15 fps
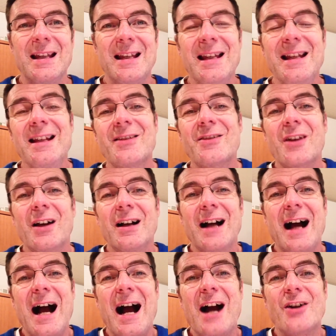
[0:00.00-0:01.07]
It is
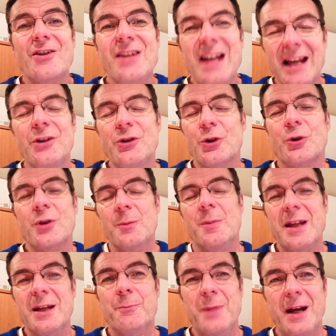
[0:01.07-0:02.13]
our nature to
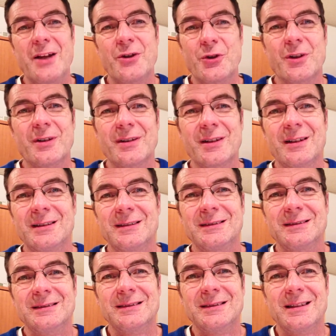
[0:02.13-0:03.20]
be impatient.
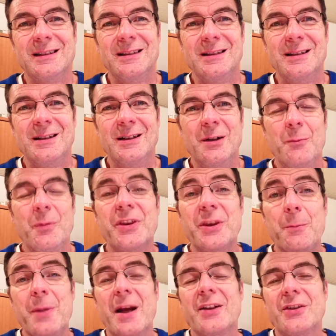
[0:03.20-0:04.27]
But
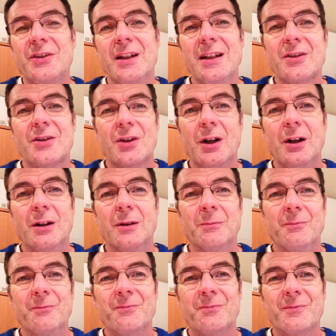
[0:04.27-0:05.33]
the best things come,
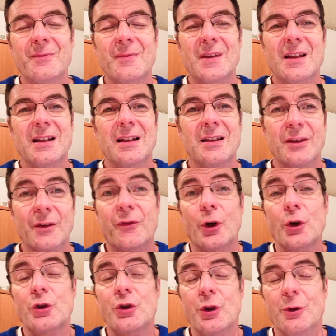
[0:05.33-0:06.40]
the
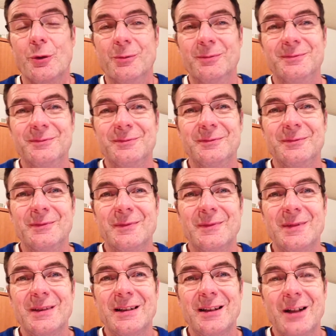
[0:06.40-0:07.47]
virtue
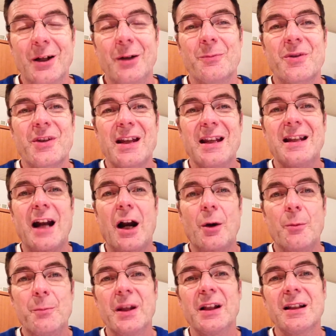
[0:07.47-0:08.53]
comes in our
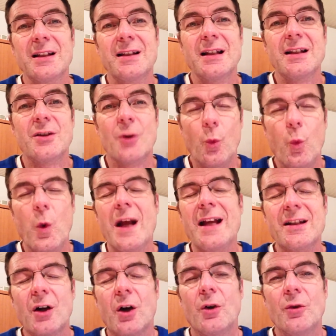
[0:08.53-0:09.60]
ability to
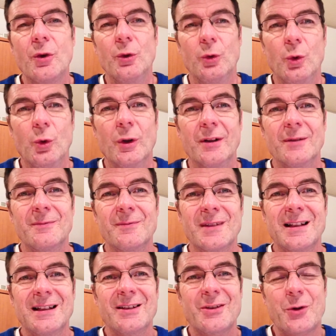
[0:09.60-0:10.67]
wait on the Lord.
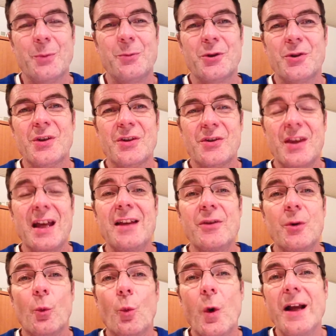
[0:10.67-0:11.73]
Scripture says, they
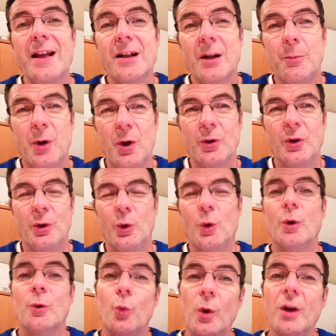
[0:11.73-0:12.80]
that wait upon the
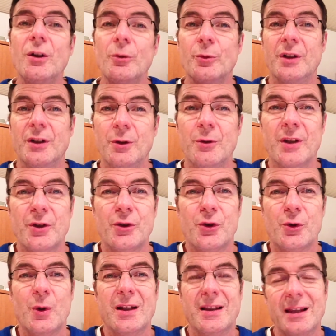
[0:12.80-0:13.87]
Lord will renew their
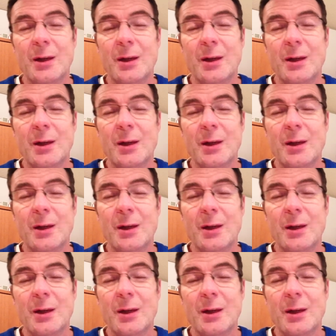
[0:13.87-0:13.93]
strength.